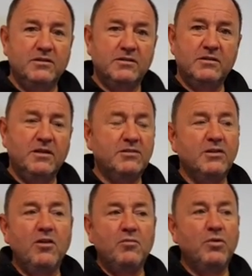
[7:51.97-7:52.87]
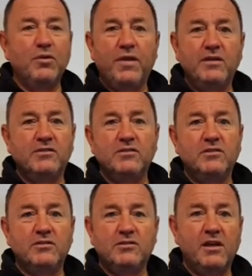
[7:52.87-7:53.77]
There's, there's a lot more things than
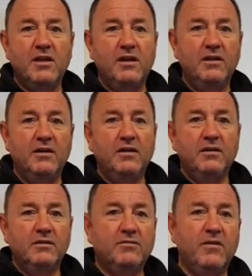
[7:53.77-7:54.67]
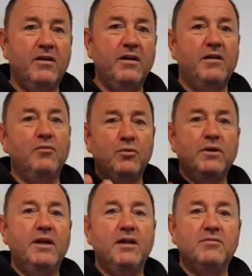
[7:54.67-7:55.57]
just saying, throwing up all the
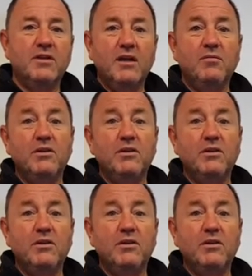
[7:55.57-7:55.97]
names and going, mm.